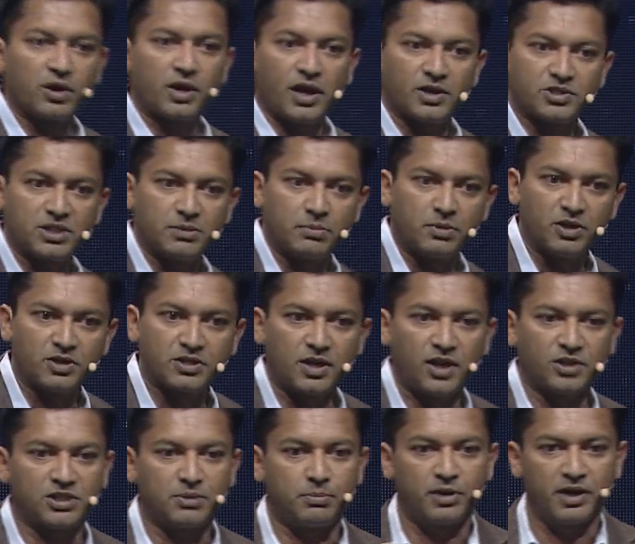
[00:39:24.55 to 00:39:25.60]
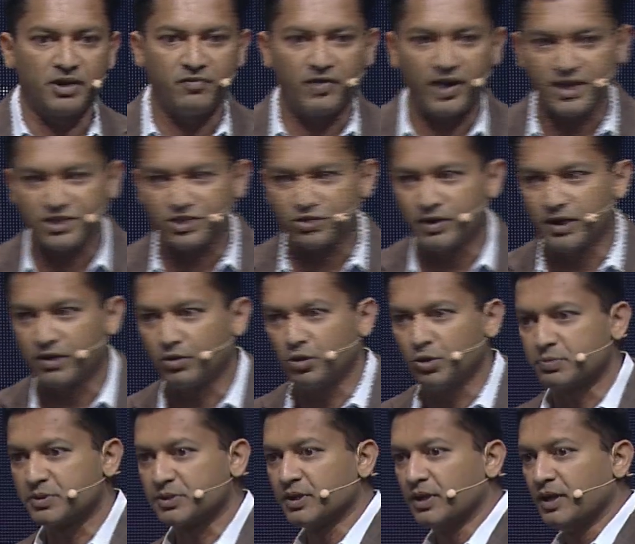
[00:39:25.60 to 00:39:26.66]
customers, customer advisory
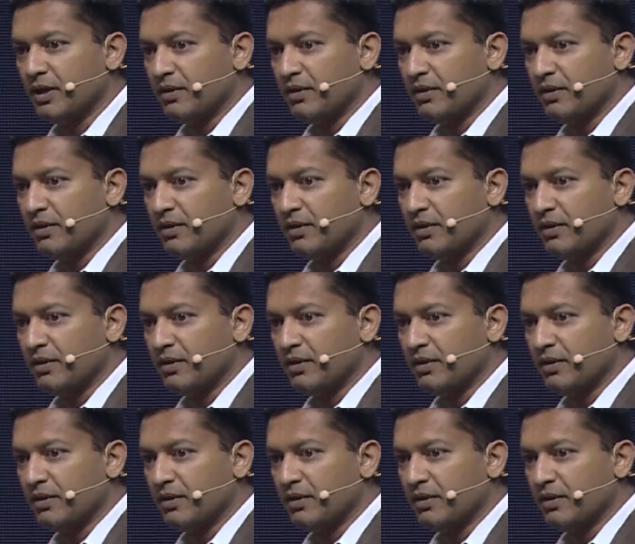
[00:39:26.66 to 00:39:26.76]
groups.